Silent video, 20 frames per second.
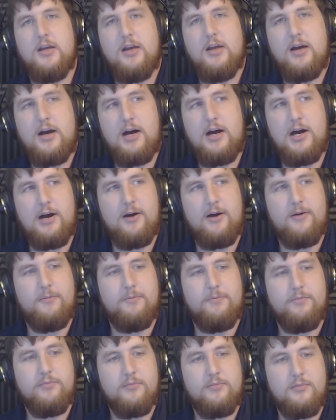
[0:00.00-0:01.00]

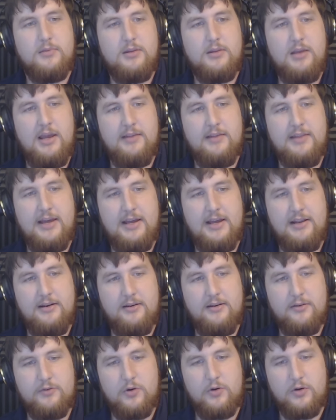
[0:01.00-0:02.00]
Um, and then,
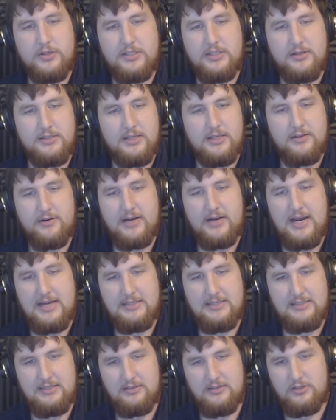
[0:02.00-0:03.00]
of course, there's other
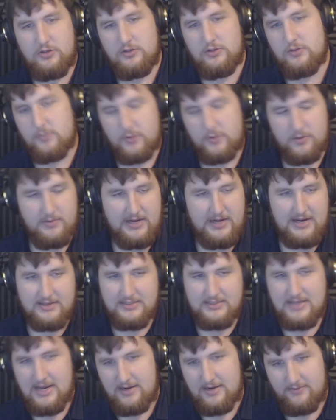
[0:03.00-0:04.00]
guys that do support me
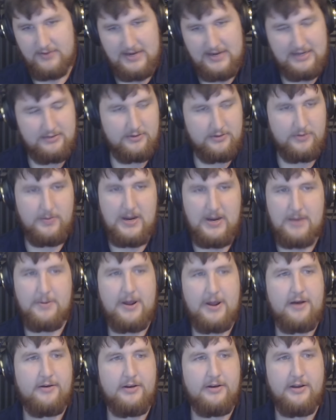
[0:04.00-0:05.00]
outside of that through
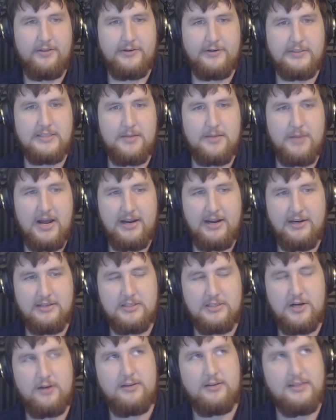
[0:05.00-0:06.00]
PayPal and others. I'm not going to
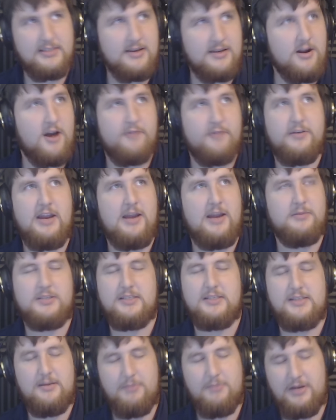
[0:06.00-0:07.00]
start listing off names
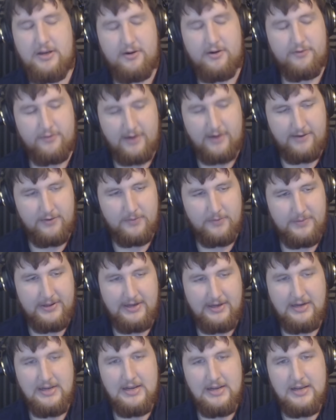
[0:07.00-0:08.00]
because I'd be here forever.
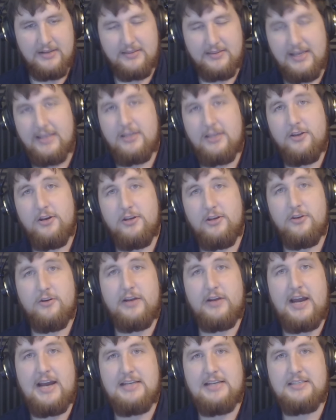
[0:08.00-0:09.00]
But thank you to you
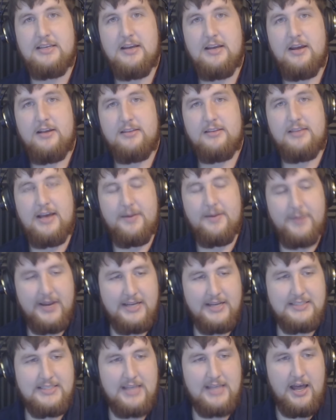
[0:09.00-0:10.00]
guys. That
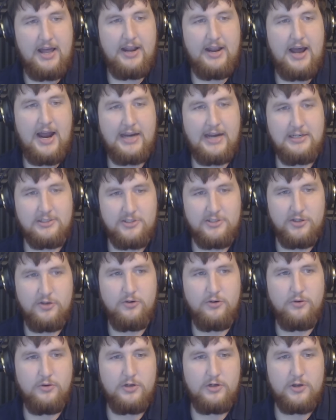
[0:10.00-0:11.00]
being said, I
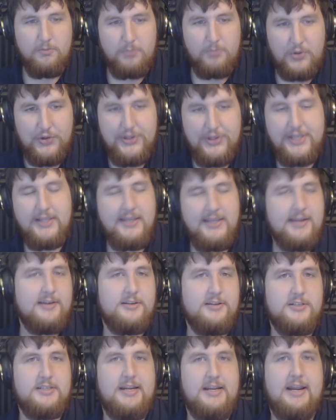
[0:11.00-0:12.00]
do completely
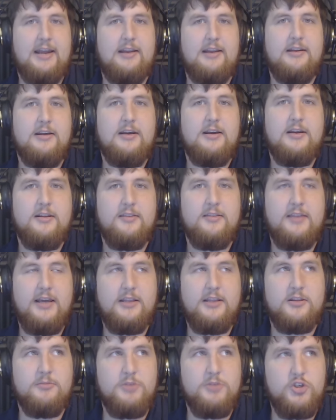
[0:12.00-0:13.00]
understand
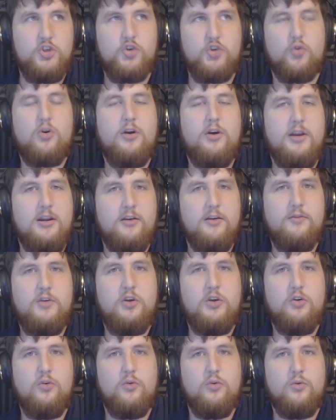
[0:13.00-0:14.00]
that the majority of
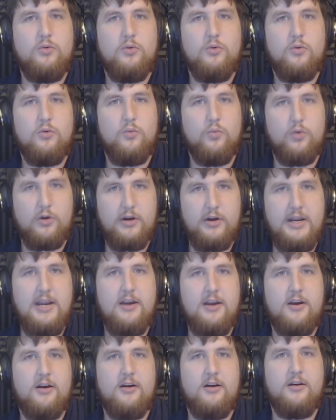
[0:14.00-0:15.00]
you were
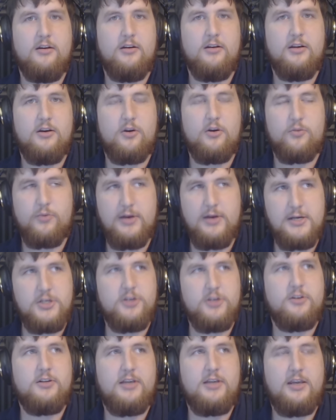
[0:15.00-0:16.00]
here
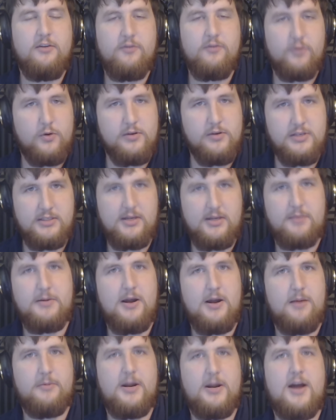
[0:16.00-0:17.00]
originally for the
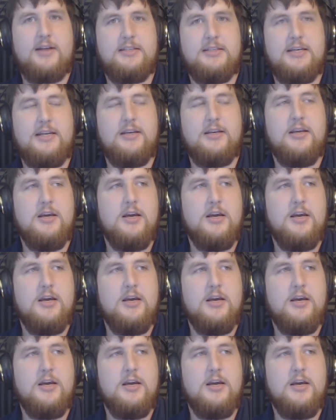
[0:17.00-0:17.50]
SupCom content.